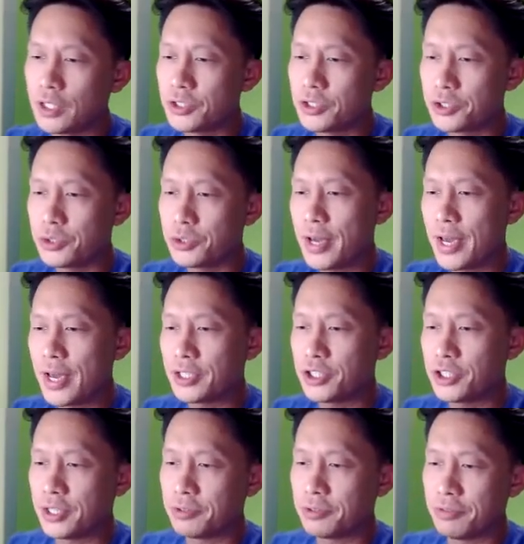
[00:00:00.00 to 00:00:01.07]
just do add
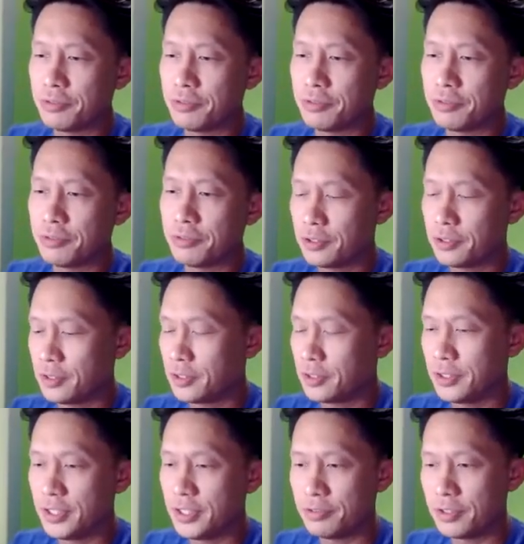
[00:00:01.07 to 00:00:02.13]
channel event handler,
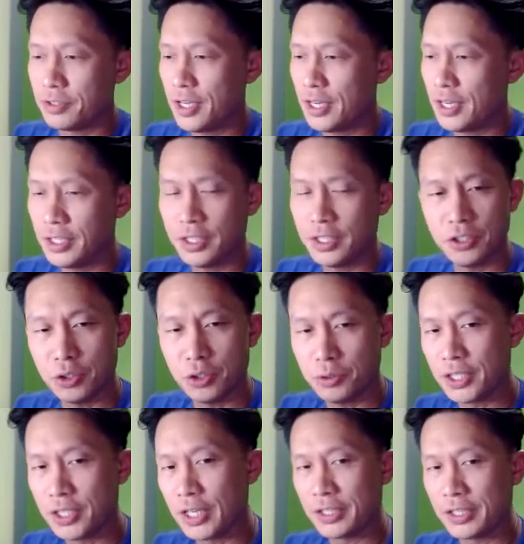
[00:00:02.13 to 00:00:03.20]
give it any
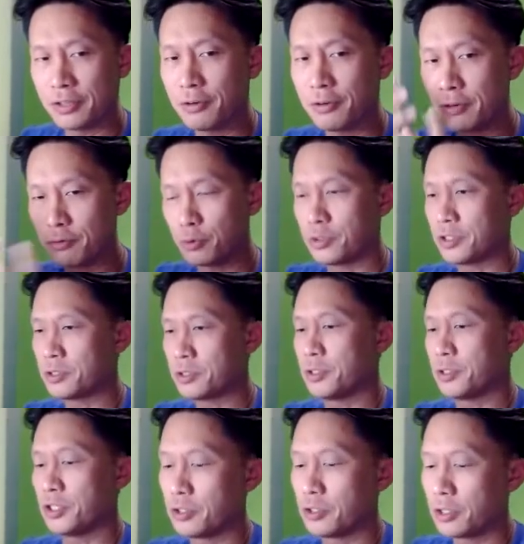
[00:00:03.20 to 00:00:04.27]
unique identifier for this
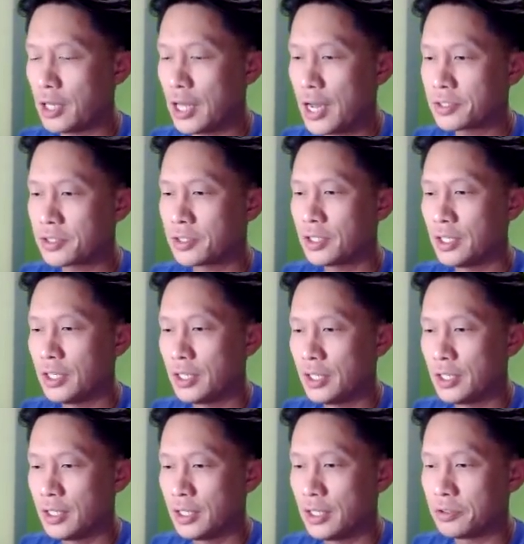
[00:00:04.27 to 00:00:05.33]
particular class.
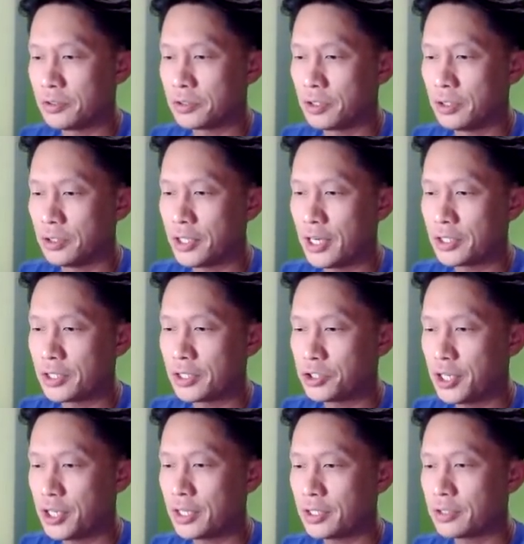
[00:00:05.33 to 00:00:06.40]
I'll just call it Dash
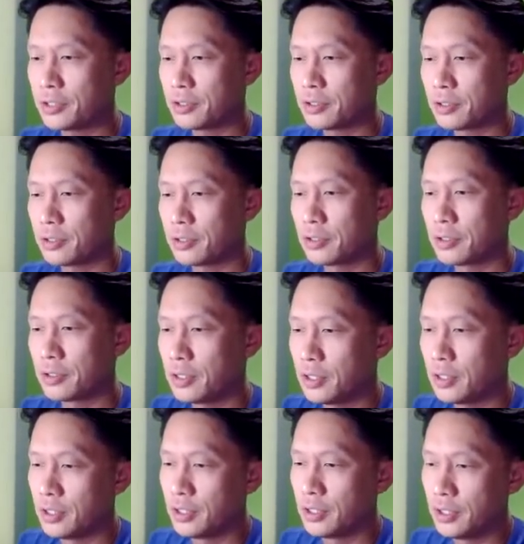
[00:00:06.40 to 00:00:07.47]
Chat.
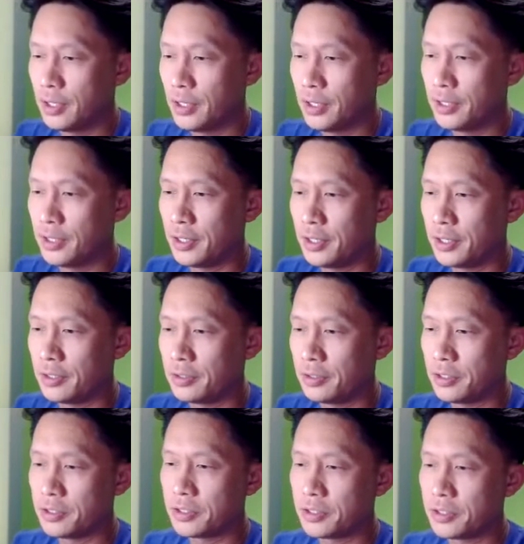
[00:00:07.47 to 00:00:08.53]
And then
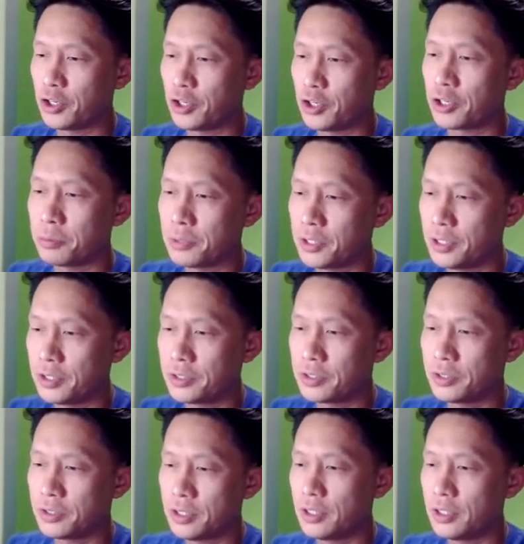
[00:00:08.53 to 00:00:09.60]
the second argument is
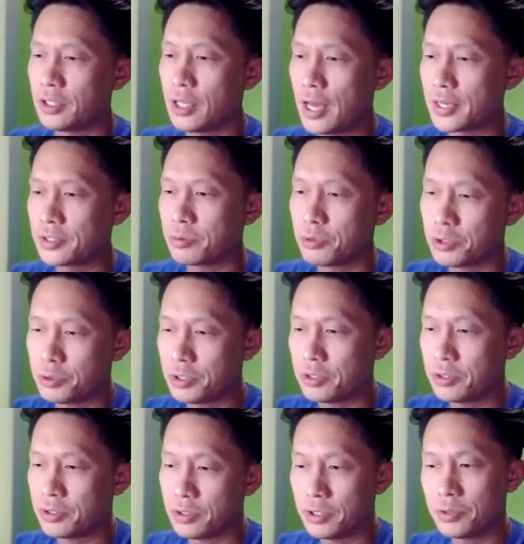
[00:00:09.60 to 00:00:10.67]
the class, which
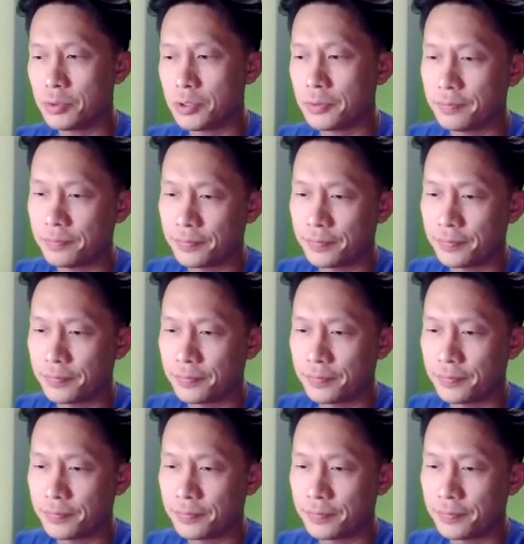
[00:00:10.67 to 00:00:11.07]
is this one.